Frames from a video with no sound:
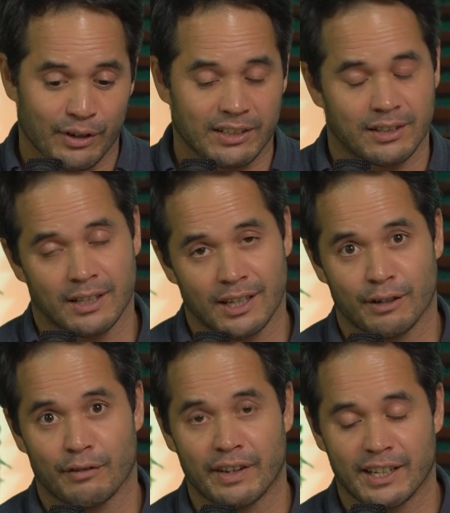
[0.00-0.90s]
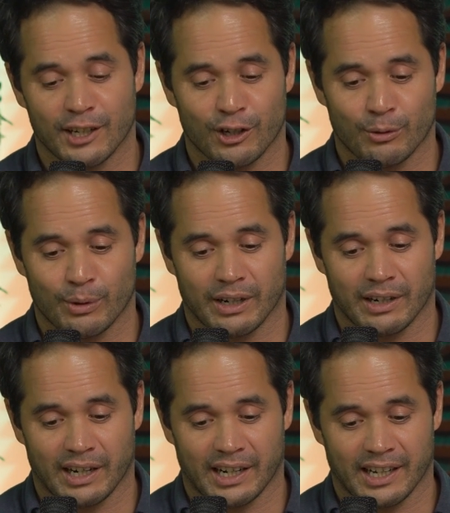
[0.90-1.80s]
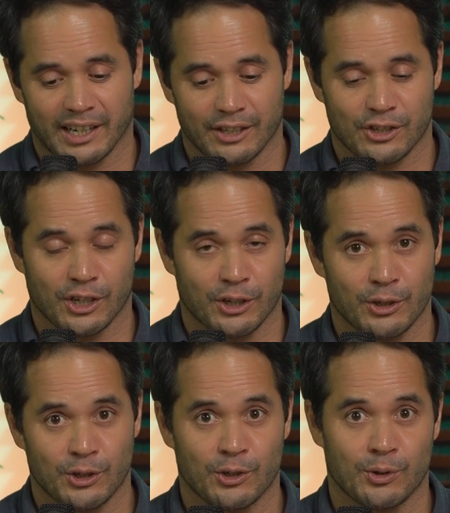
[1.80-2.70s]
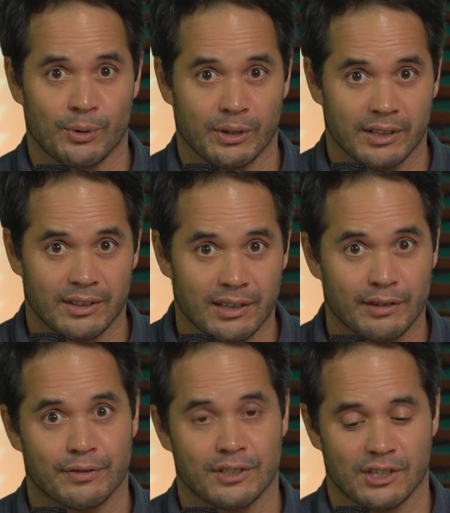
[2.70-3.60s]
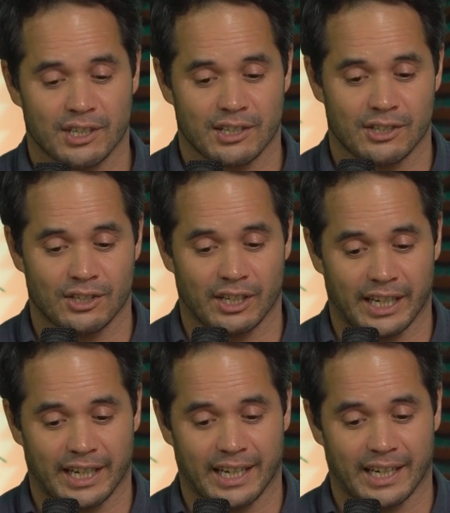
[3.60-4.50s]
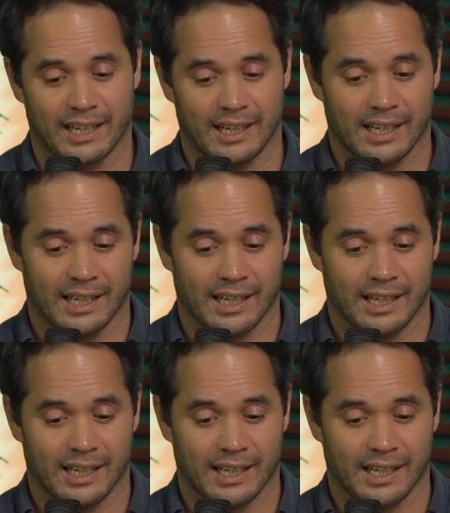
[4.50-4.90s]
created another video where I show you differences in